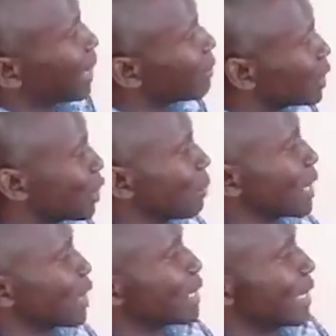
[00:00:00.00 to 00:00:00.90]
Maybe
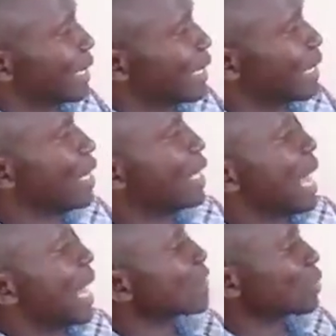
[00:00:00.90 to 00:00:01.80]
somebody there
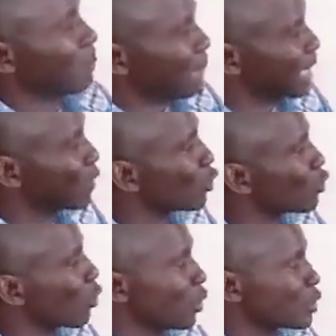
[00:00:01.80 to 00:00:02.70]
has some money
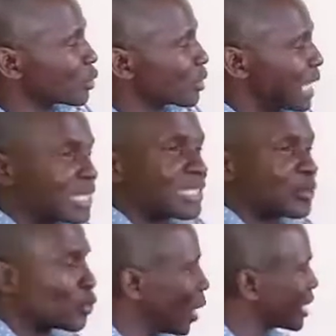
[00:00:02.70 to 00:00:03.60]
would want to rent
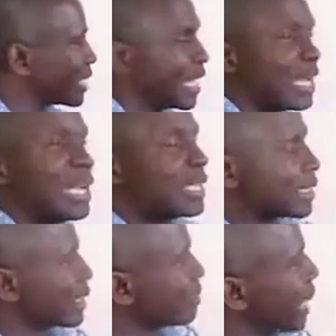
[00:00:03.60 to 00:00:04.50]
1 year,
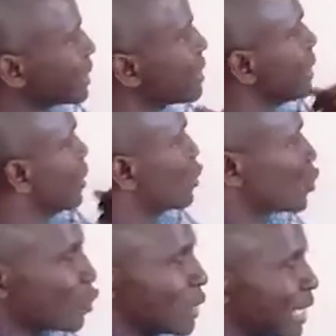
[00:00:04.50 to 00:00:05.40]
6 months,
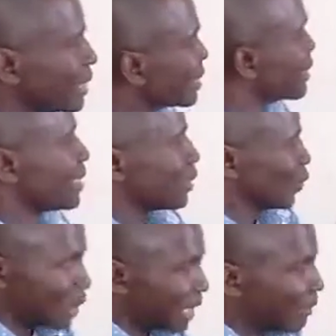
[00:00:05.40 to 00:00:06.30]
2 days,
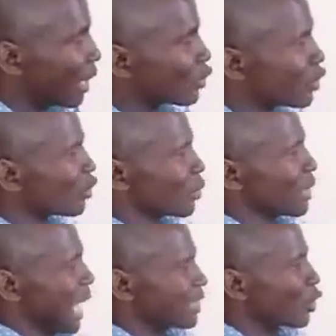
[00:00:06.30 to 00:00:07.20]
whichever. Do you
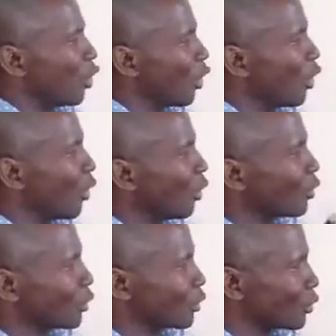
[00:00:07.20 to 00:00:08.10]
do that?
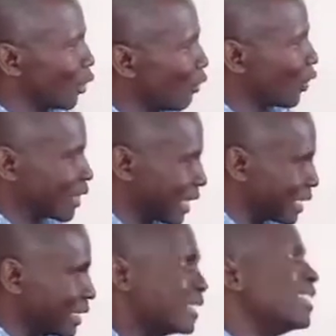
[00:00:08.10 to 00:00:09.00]
Or unfortunately,